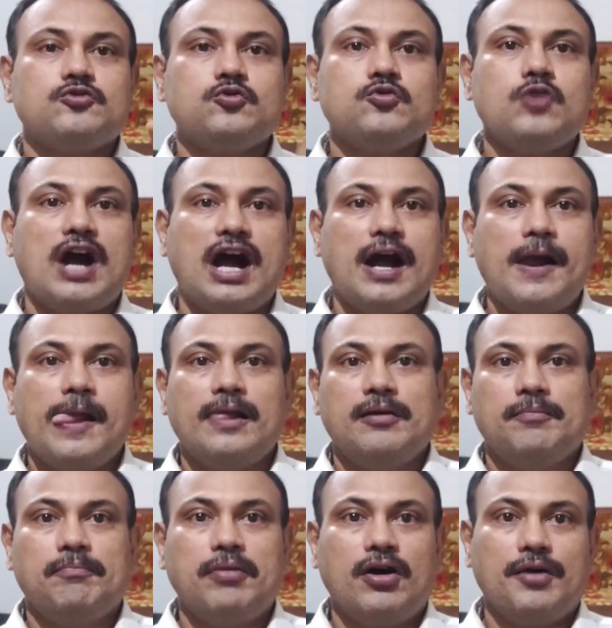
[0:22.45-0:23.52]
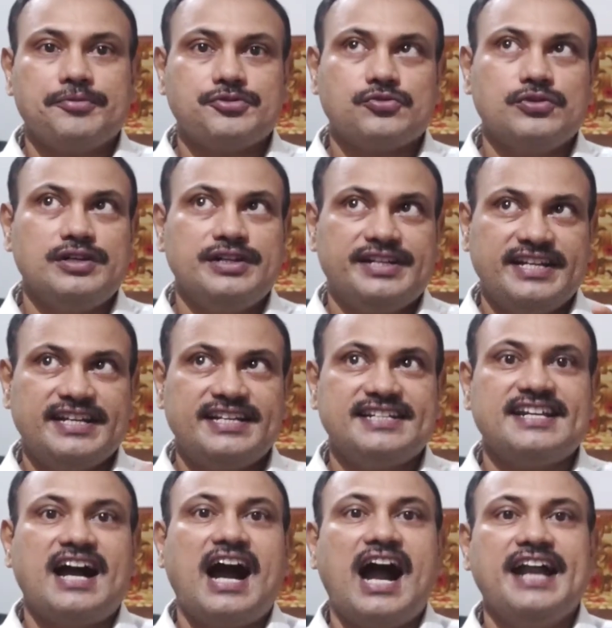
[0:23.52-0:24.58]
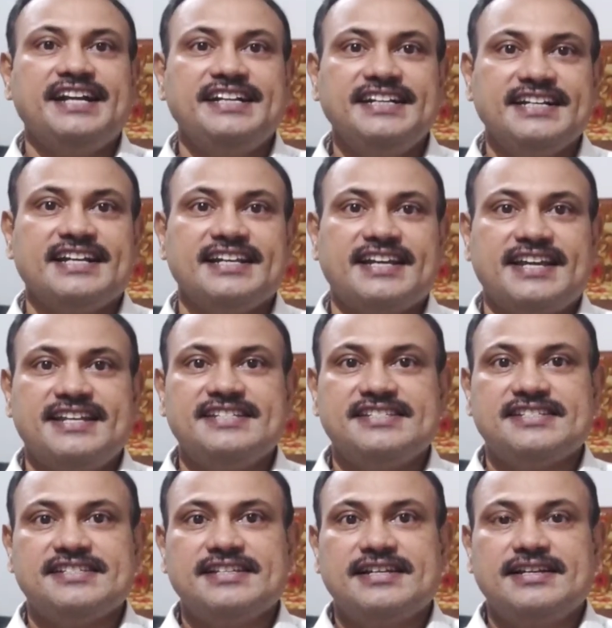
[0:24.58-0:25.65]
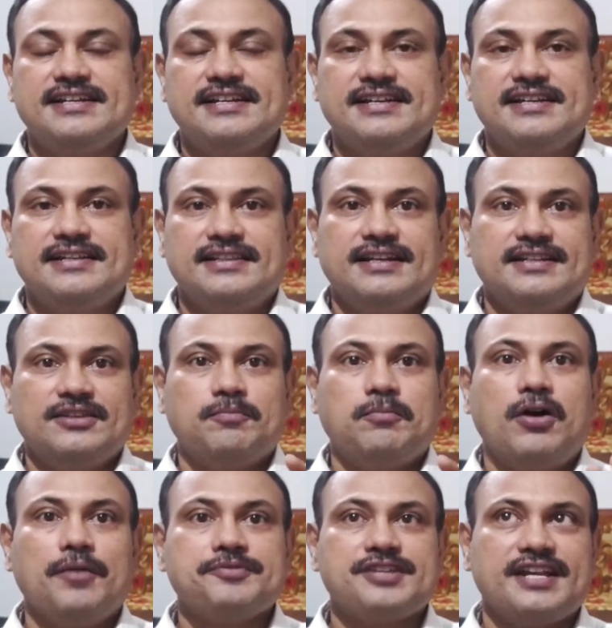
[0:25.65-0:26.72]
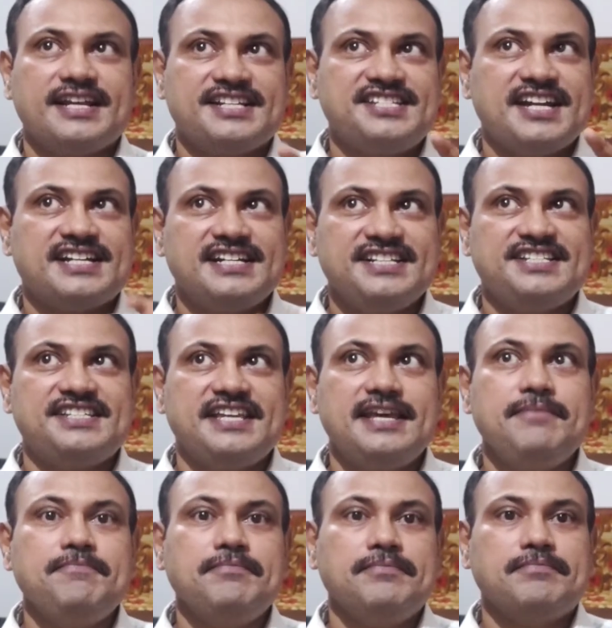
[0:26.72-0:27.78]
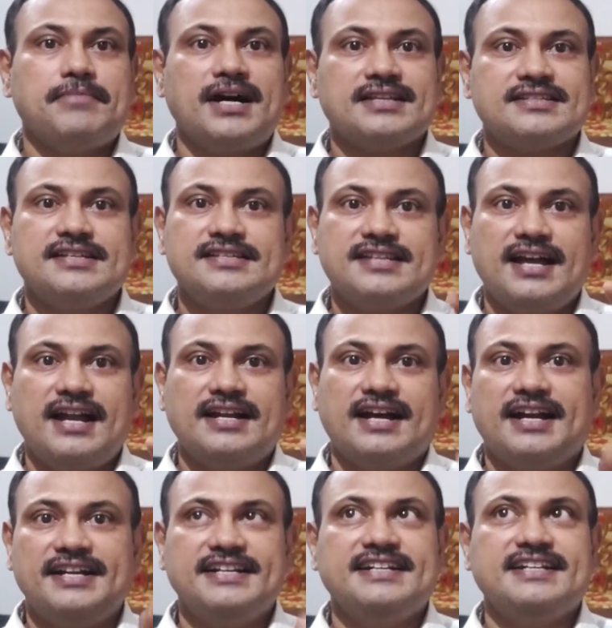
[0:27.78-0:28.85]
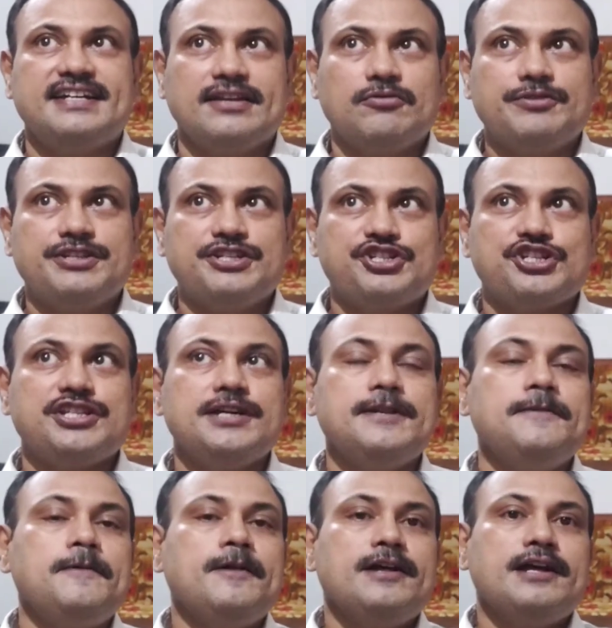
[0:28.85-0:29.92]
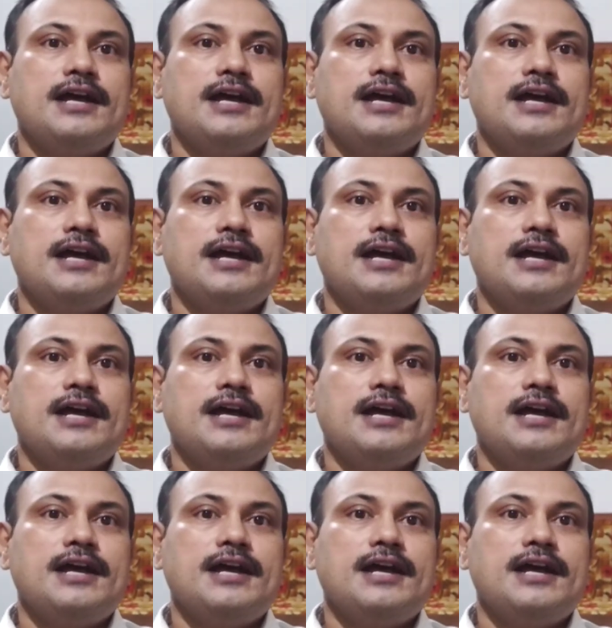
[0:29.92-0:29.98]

Two bobs, we will take it identical case, that the bobs are exactly same masses and identical with each other,